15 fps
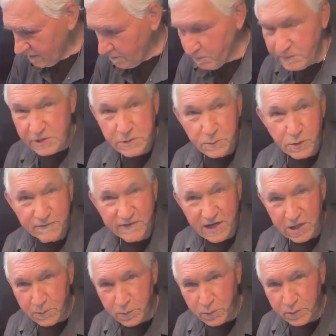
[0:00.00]
minimal
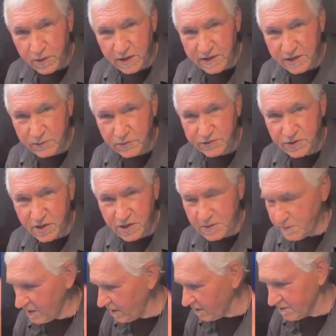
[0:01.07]
viable product. We'll talk
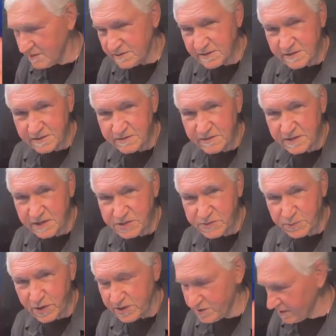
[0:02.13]
about the next
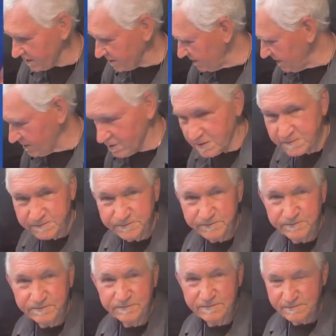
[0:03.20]
project later.
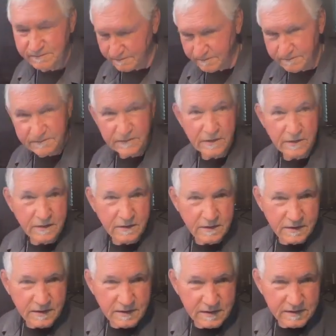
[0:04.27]

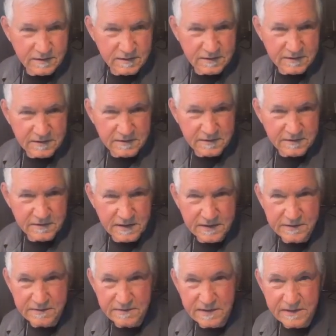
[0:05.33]
And I
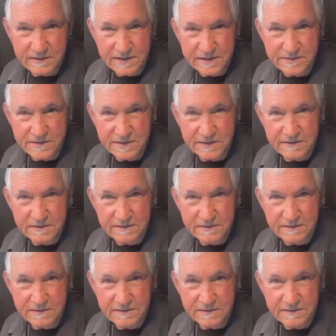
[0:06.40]
think that's it.